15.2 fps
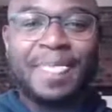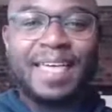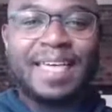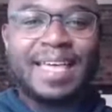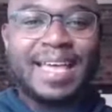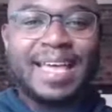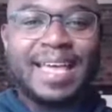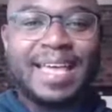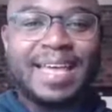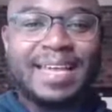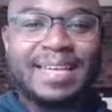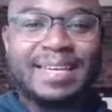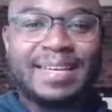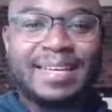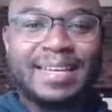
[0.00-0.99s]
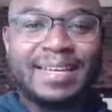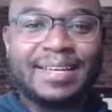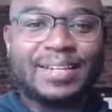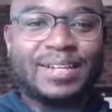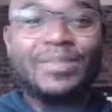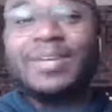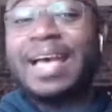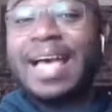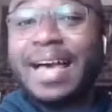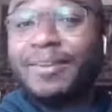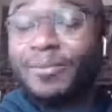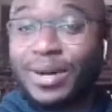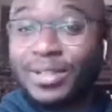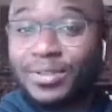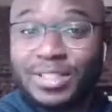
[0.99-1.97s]
and don't
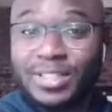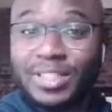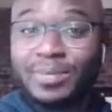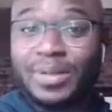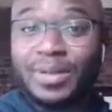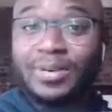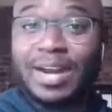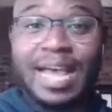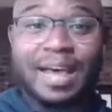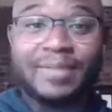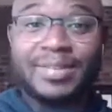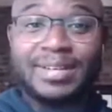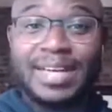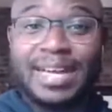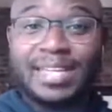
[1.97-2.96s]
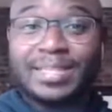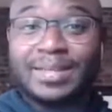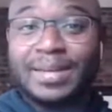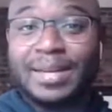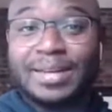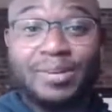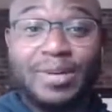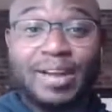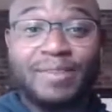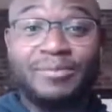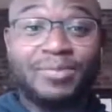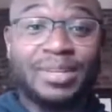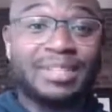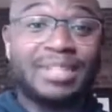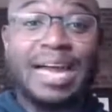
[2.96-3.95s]
have resources to spend on advertising and don't have
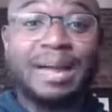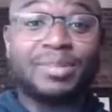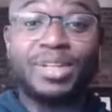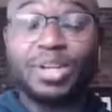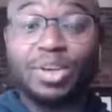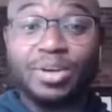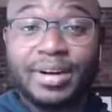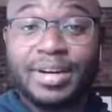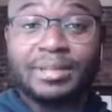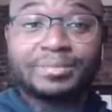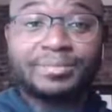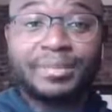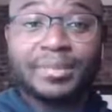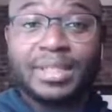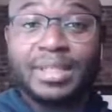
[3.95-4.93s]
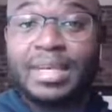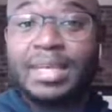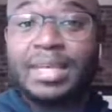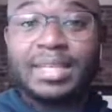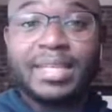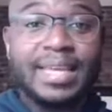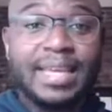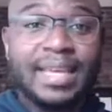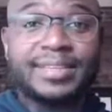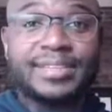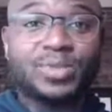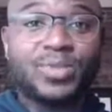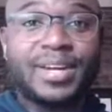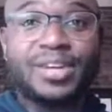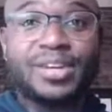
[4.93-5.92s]
the time to learn it, the
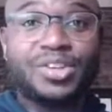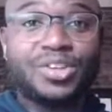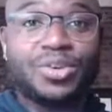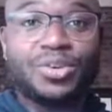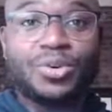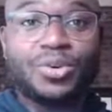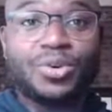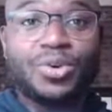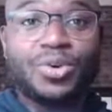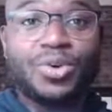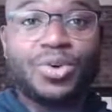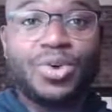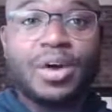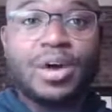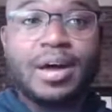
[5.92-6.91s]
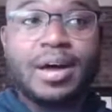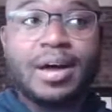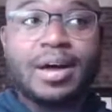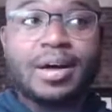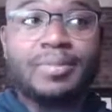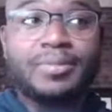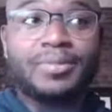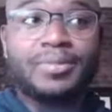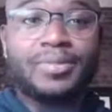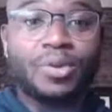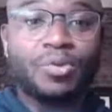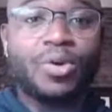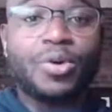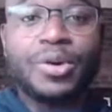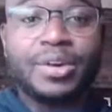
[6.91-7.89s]
easiest way to do to
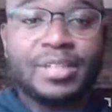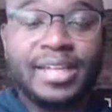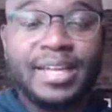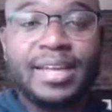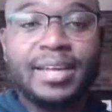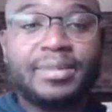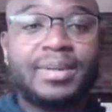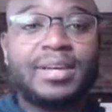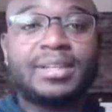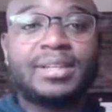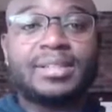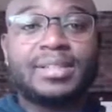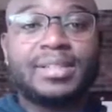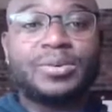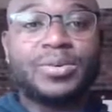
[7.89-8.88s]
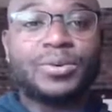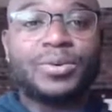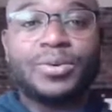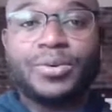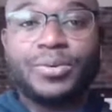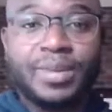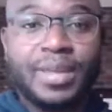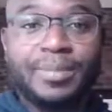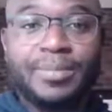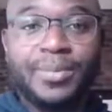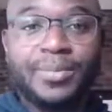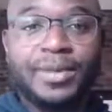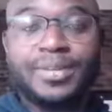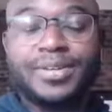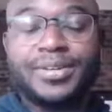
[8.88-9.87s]
grow your team, to recruit
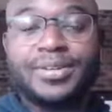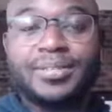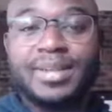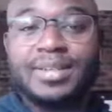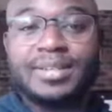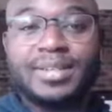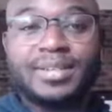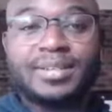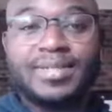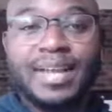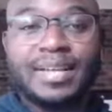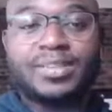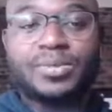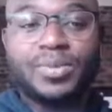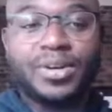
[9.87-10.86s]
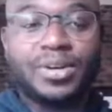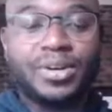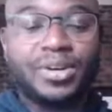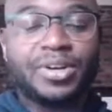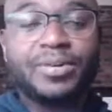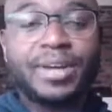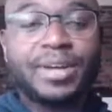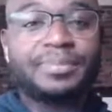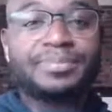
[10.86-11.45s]
people into your business, if that's what you're doing,